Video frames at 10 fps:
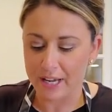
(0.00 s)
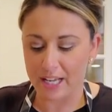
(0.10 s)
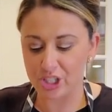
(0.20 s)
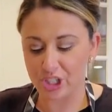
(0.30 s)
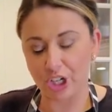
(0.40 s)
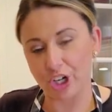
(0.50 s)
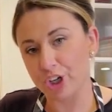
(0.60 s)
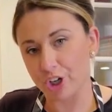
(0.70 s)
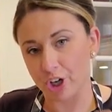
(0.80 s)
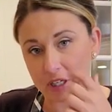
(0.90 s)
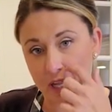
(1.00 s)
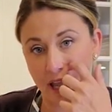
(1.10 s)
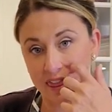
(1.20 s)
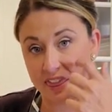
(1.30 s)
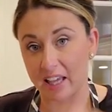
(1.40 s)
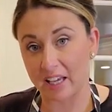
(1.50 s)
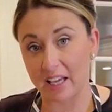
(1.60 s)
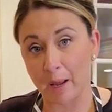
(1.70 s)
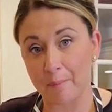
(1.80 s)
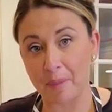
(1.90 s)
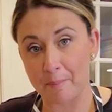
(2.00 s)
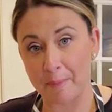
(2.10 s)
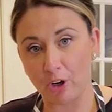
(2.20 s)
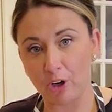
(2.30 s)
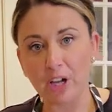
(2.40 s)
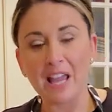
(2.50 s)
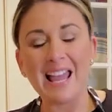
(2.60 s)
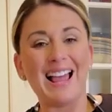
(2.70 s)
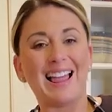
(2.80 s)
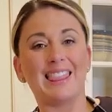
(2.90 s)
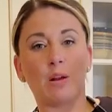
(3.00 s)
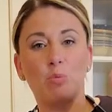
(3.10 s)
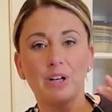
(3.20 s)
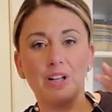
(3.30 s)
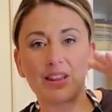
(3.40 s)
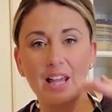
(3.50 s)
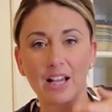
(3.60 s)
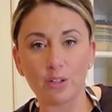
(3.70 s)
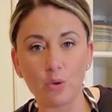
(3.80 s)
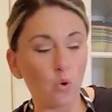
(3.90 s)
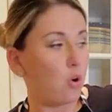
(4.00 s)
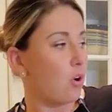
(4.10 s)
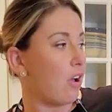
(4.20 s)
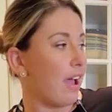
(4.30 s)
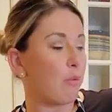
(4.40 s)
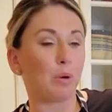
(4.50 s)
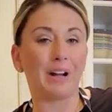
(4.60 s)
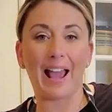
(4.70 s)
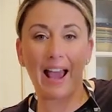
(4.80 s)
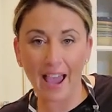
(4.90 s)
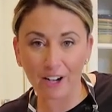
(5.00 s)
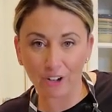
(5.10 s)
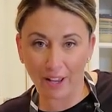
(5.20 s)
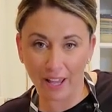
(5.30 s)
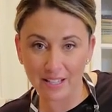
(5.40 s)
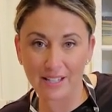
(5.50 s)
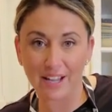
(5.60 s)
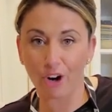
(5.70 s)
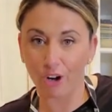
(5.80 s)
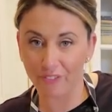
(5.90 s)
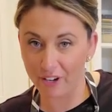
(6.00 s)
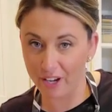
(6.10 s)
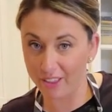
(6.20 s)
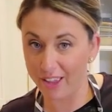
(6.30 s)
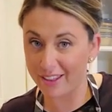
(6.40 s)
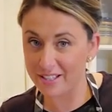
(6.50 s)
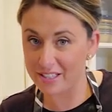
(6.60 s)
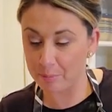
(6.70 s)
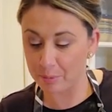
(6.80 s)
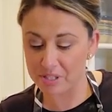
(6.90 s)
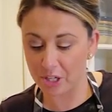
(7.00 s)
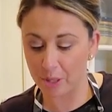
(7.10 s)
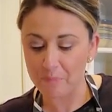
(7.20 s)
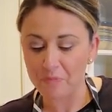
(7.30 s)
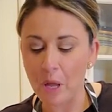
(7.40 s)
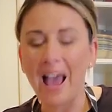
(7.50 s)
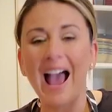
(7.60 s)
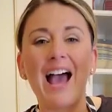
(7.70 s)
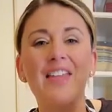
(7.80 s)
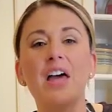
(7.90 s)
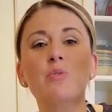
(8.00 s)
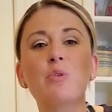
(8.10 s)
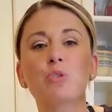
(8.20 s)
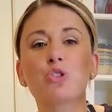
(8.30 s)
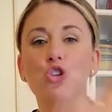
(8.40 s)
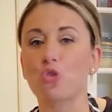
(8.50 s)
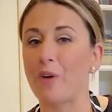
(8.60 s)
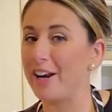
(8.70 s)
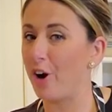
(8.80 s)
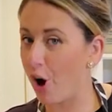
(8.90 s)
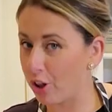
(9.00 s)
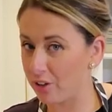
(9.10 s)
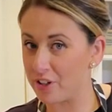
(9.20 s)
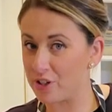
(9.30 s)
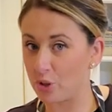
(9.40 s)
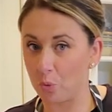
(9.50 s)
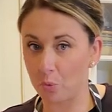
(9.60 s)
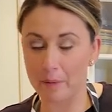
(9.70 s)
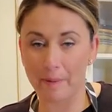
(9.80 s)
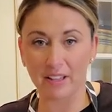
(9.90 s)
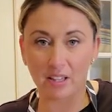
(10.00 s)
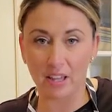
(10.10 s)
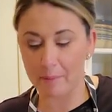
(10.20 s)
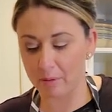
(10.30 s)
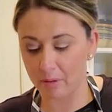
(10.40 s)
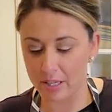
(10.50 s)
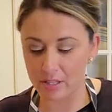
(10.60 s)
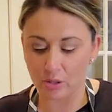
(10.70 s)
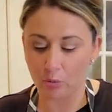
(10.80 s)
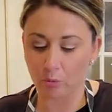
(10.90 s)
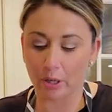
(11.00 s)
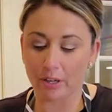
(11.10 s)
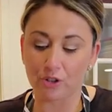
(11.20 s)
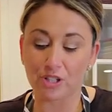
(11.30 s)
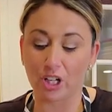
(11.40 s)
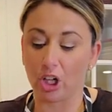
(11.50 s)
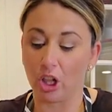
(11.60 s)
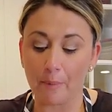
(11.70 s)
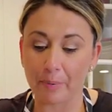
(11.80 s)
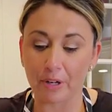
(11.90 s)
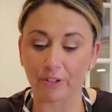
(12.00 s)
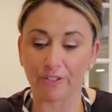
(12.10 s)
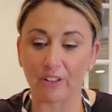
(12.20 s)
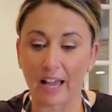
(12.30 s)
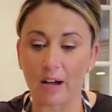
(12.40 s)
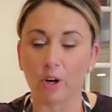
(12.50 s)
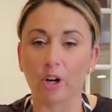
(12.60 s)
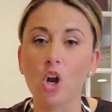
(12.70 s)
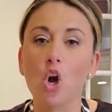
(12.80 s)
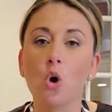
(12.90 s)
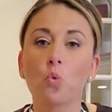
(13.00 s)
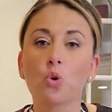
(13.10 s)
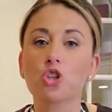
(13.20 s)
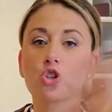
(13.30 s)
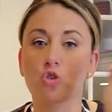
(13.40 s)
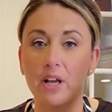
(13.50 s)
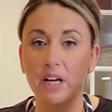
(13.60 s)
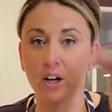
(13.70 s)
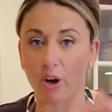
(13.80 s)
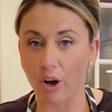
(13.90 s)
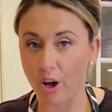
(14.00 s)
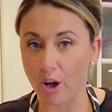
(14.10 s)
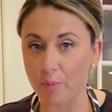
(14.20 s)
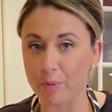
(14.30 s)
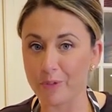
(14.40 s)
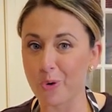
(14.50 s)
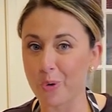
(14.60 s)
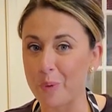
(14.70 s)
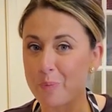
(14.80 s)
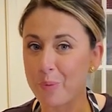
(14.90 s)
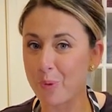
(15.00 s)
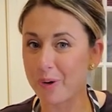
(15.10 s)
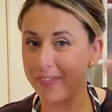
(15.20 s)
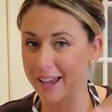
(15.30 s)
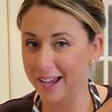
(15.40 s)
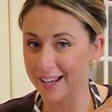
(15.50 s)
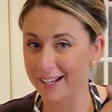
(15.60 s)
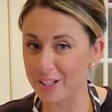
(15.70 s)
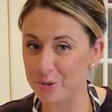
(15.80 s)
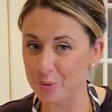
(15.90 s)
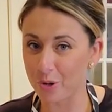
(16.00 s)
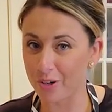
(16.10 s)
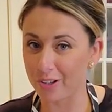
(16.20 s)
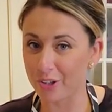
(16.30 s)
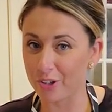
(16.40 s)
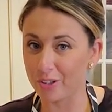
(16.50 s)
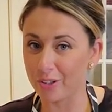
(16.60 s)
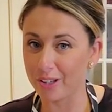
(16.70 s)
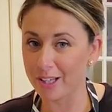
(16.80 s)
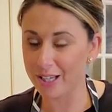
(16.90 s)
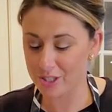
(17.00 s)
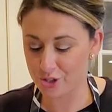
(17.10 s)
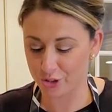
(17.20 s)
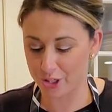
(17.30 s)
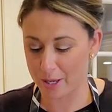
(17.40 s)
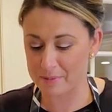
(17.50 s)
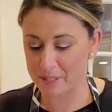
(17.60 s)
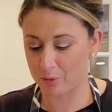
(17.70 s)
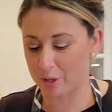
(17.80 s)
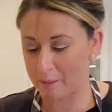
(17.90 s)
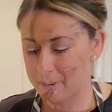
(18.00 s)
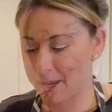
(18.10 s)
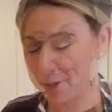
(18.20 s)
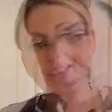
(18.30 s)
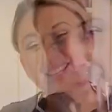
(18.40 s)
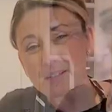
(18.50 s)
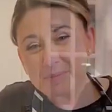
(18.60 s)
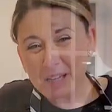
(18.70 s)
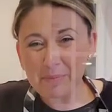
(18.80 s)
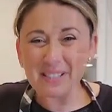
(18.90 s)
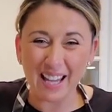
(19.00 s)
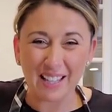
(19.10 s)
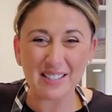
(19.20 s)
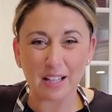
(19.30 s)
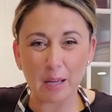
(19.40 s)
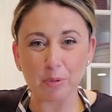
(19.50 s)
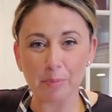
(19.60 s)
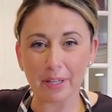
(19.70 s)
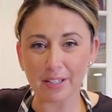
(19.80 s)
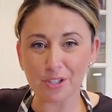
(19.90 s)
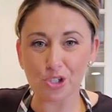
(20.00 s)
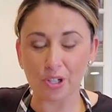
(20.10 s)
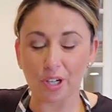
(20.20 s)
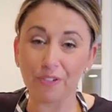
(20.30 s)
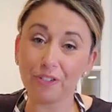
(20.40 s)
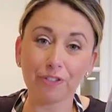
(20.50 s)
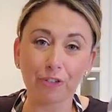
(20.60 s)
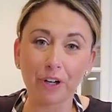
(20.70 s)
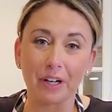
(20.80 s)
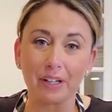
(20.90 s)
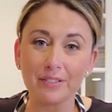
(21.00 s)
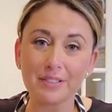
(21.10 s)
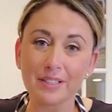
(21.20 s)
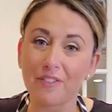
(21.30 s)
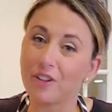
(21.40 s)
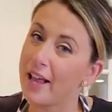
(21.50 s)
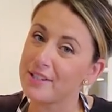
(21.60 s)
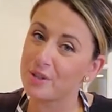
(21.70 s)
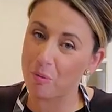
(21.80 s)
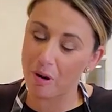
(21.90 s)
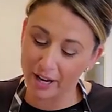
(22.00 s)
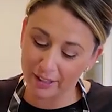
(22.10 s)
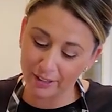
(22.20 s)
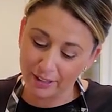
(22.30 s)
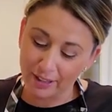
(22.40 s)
It's gonna cook and thicken up the milk. Then we're gonna let that cool, and we're gonna add our eggs in, our vanilla, and the simple syrup. And then we will strain all of it. So don't worry about the lemon rinds. Don't worry if there's a clump in your flour. we'll strain it all before we pour that into our little cups that we're gonna make. It sometimes takes a couple minutes, so feel free to have a glass of wine